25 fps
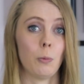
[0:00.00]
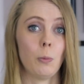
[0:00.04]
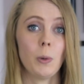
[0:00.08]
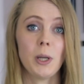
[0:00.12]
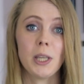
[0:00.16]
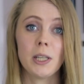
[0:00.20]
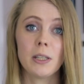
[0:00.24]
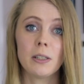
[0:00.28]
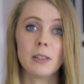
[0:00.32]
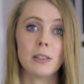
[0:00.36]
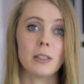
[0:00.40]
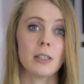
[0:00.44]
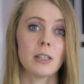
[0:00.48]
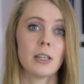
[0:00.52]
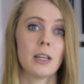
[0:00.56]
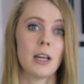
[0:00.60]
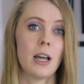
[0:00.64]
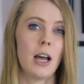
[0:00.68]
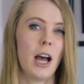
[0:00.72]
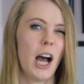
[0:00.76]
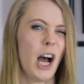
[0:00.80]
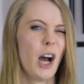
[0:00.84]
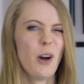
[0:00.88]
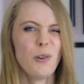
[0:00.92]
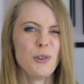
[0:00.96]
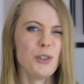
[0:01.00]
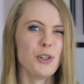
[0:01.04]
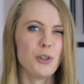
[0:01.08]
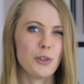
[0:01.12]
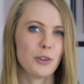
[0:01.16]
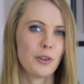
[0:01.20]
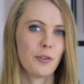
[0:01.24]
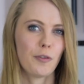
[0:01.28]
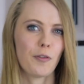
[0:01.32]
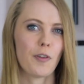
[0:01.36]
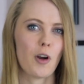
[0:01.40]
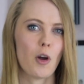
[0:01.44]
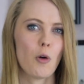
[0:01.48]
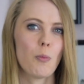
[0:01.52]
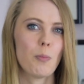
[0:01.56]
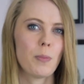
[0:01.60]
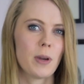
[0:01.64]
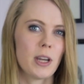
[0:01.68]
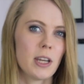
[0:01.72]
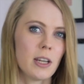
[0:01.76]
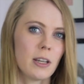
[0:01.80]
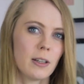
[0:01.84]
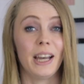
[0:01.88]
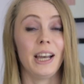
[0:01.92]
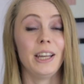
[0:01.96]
wind, how should the flow be?